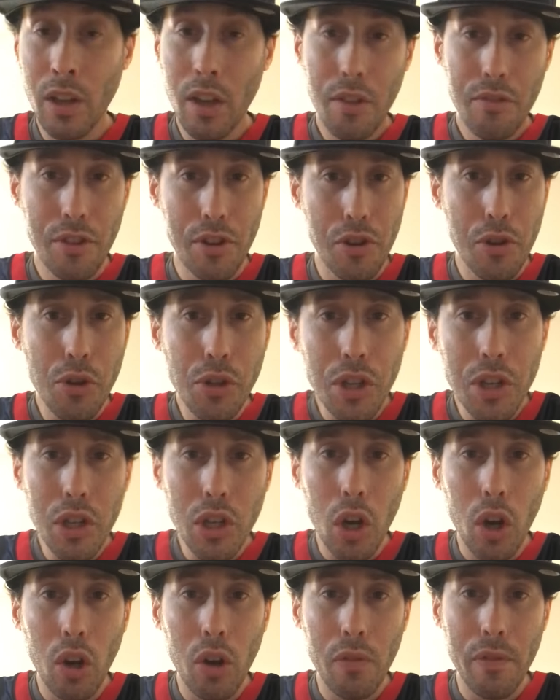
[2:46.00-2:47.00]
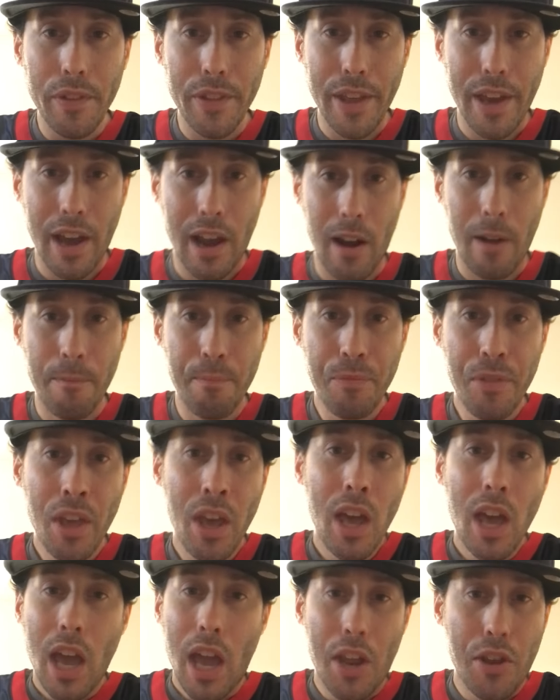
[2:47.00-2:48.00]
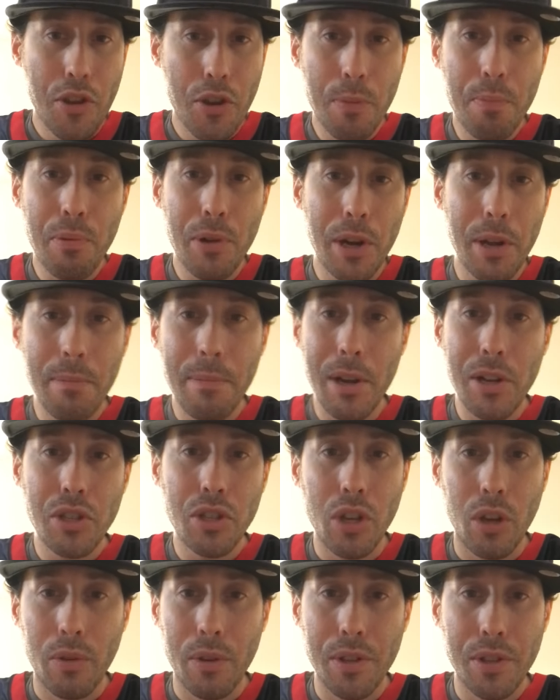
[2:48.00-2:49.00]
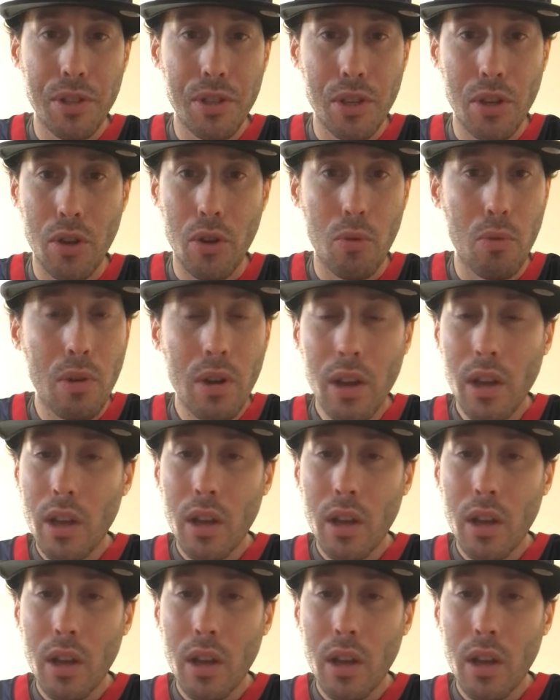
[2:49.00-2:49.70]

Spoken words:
Then you can go over there, and you're pretty much going to